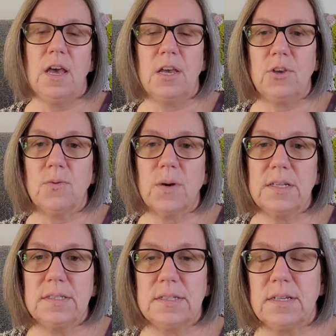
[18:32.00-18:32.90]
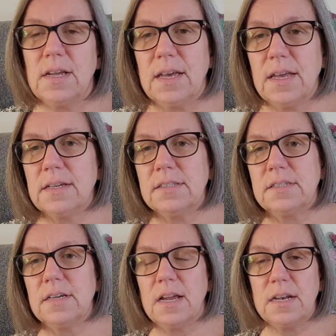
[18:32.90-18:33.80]
and you raced it
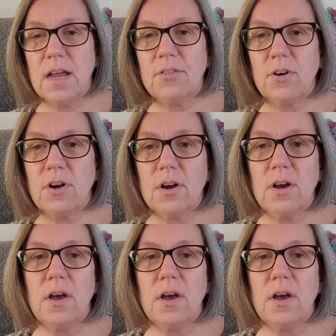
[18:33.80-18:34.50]
against another